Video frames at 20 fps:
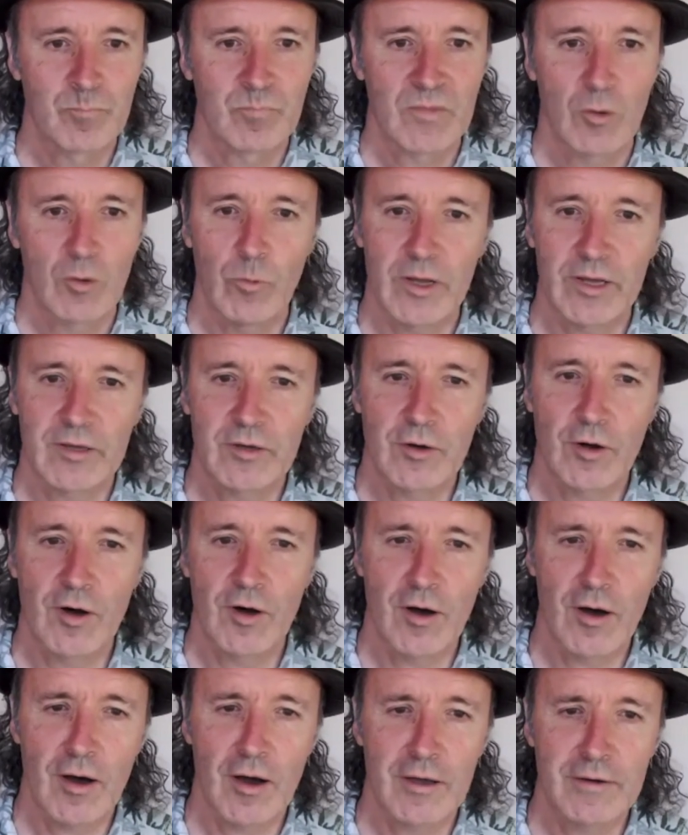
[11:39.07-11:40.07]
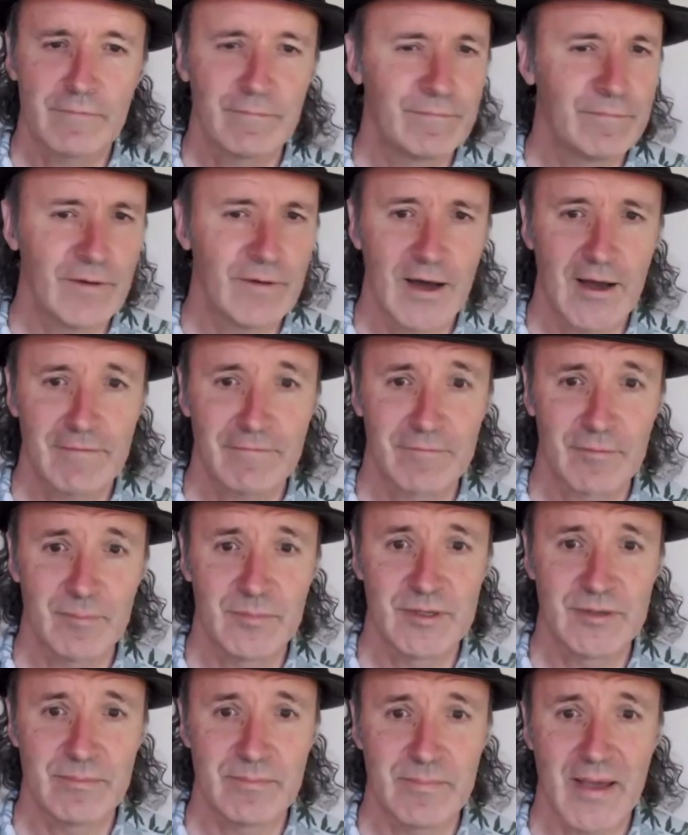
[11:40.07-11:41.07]
where God, far
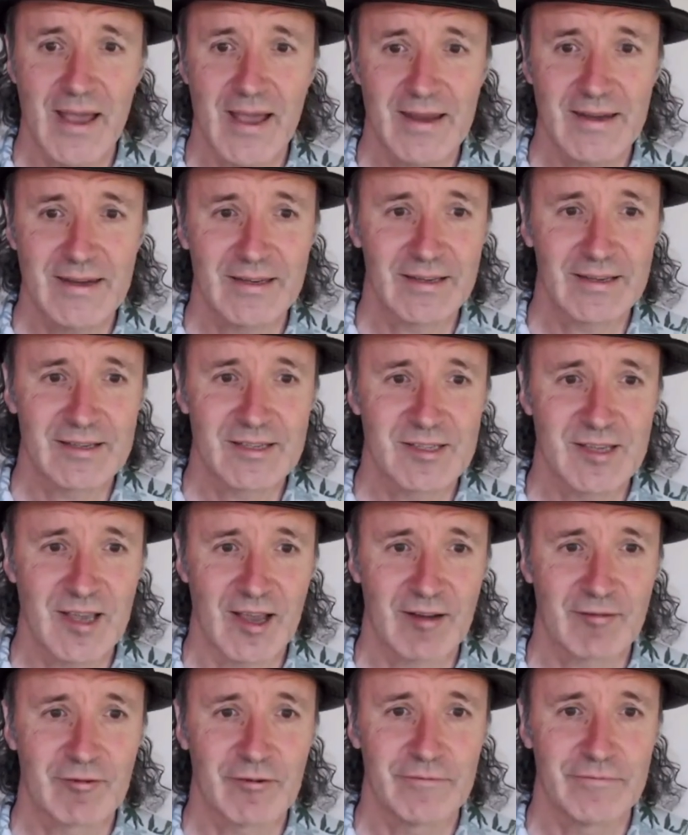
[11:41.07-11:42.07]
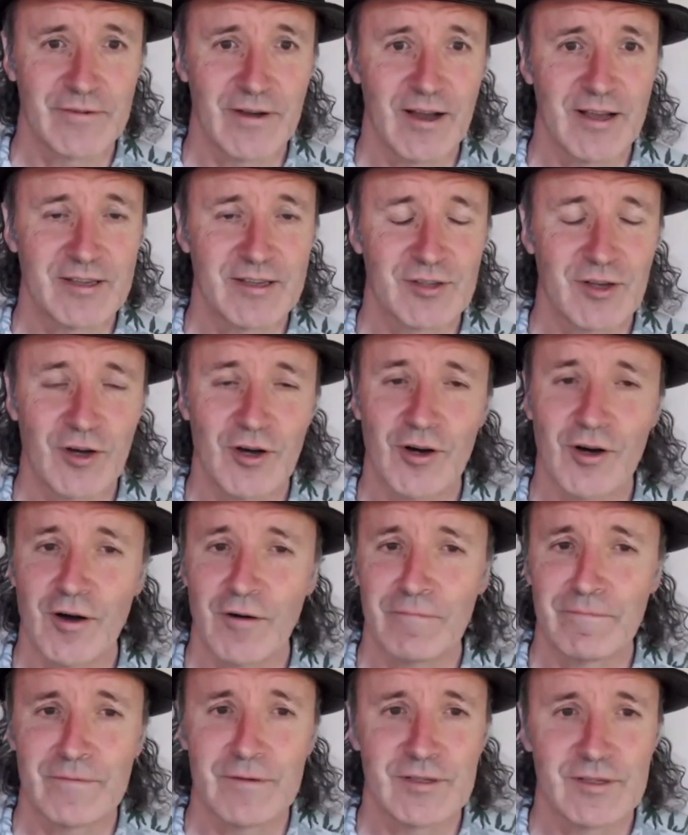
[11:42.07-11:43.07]
from demanding a sacrifice,
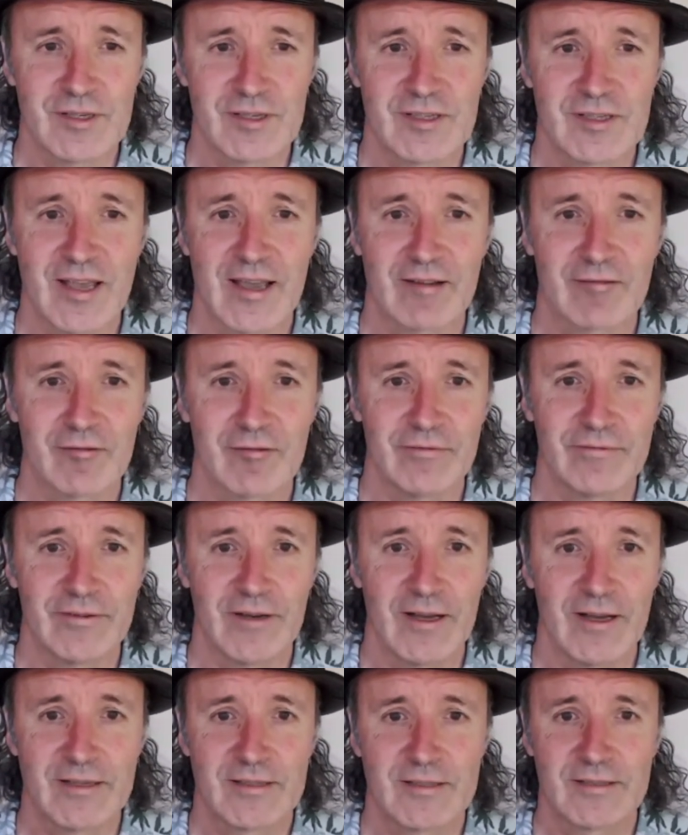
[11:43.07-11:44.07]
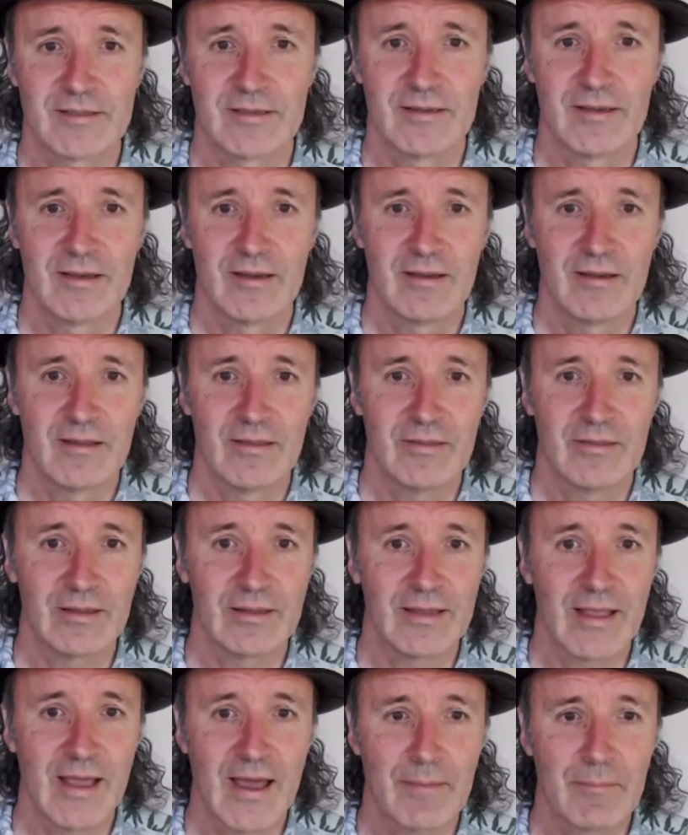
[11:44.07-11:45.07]
offers a sacrifice, the
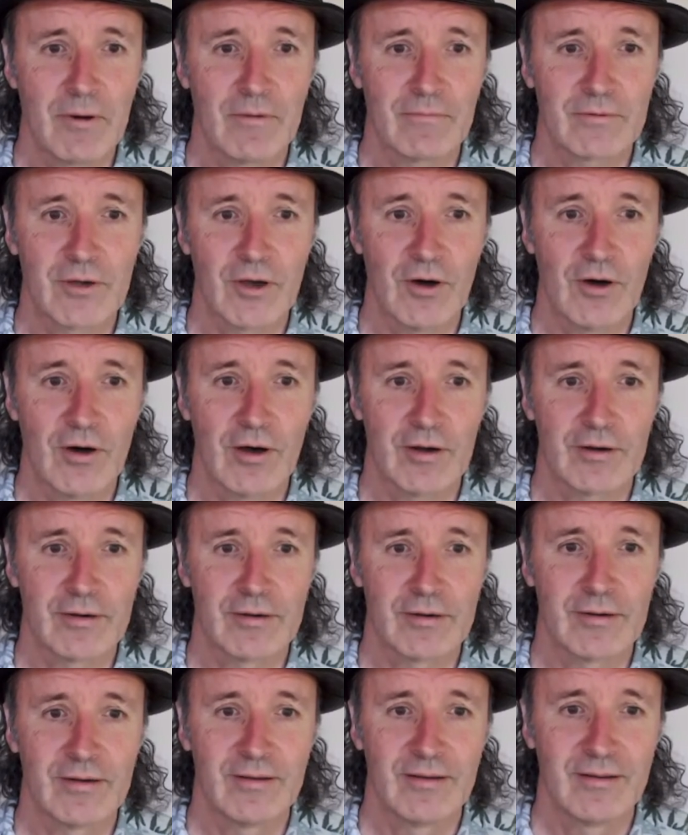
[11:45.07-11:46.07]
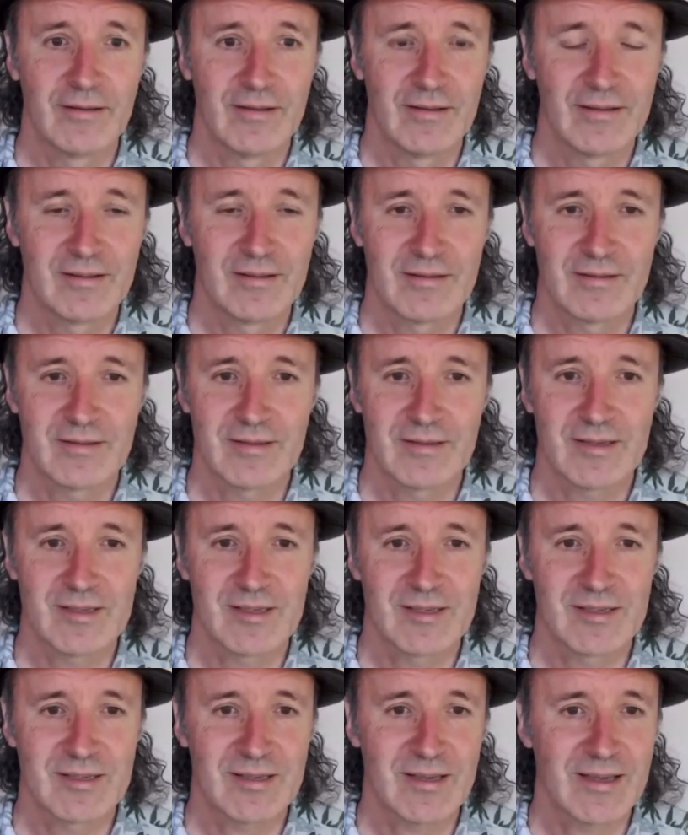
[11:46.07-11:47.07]
Lamb of God, to
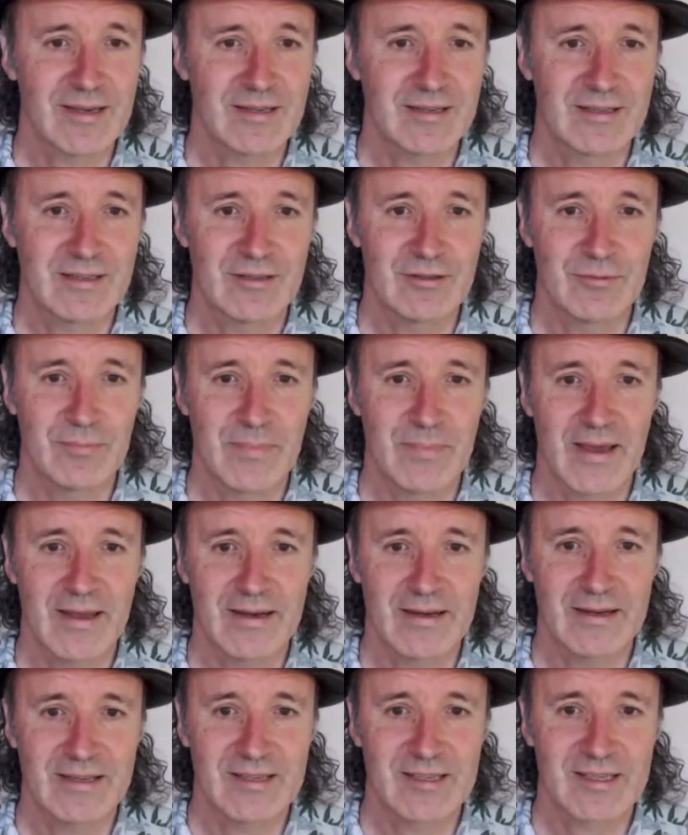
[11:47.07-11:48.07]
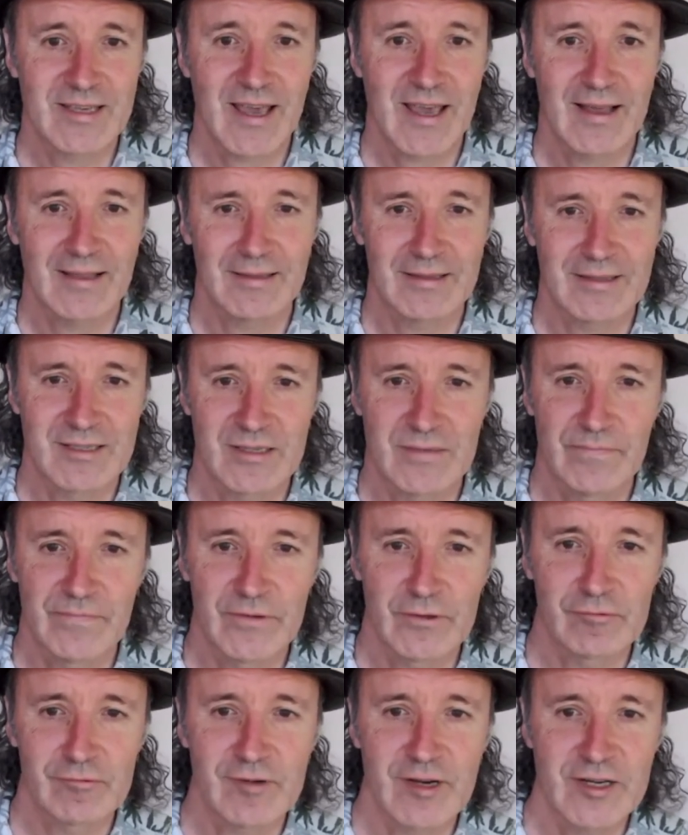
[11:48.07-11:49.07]
sate humanity's callous and
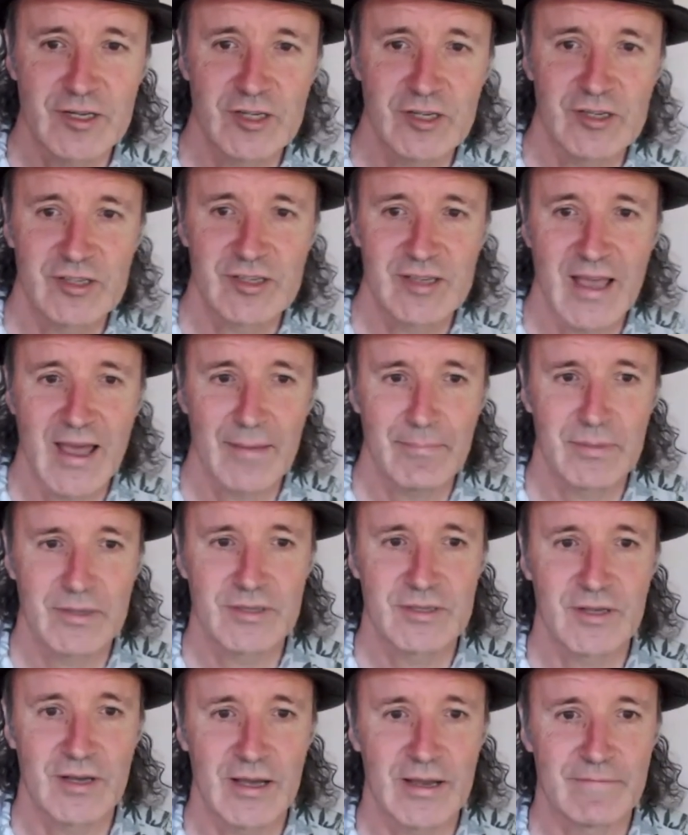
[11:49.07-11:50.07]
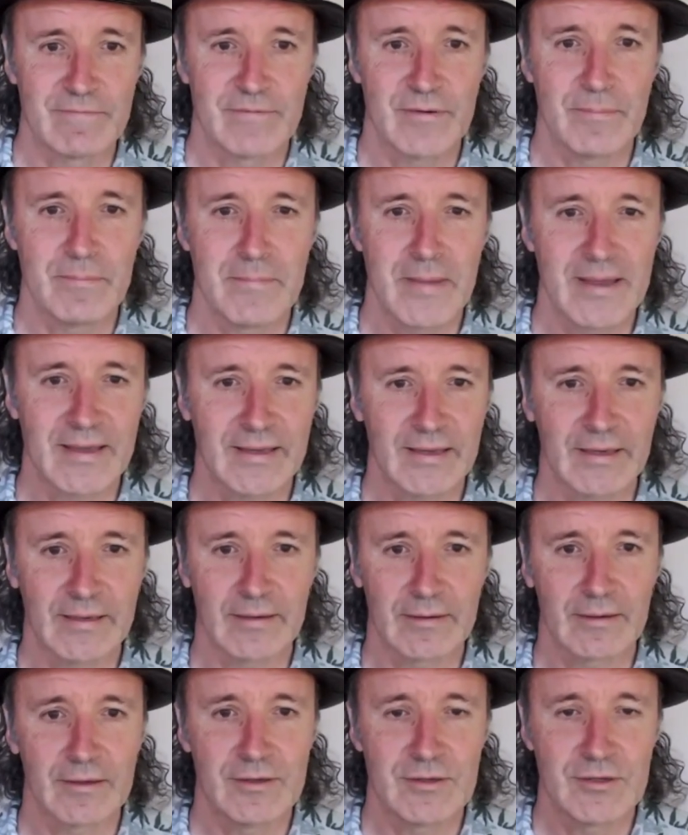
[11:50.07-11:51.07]
voracious appetite for making
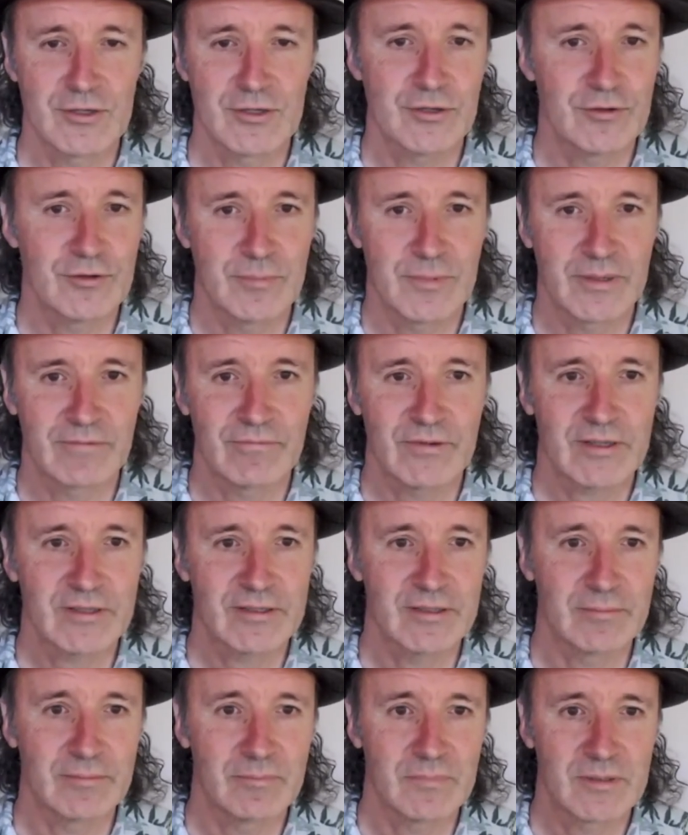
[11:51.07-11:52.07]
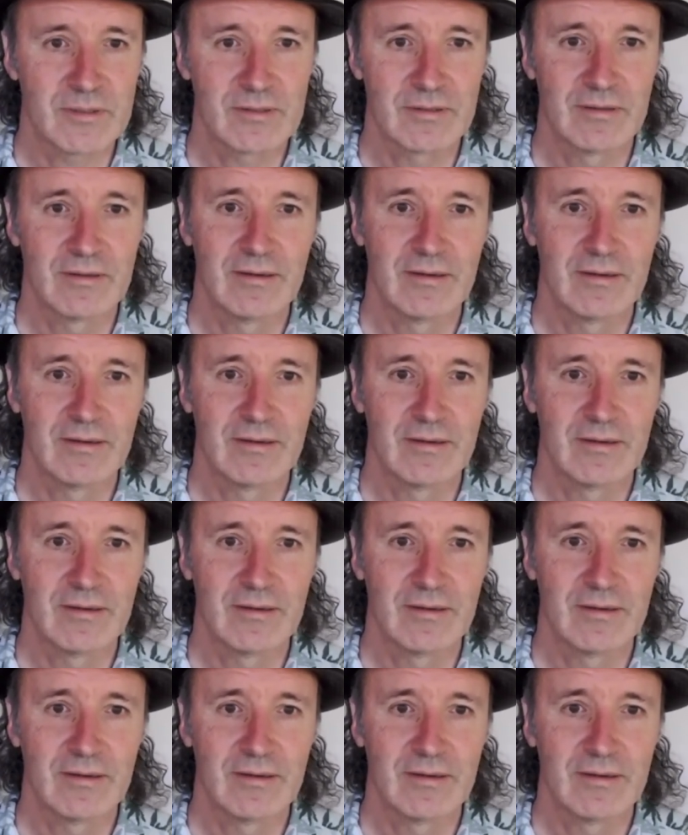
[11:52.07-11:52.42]
and consuming victims.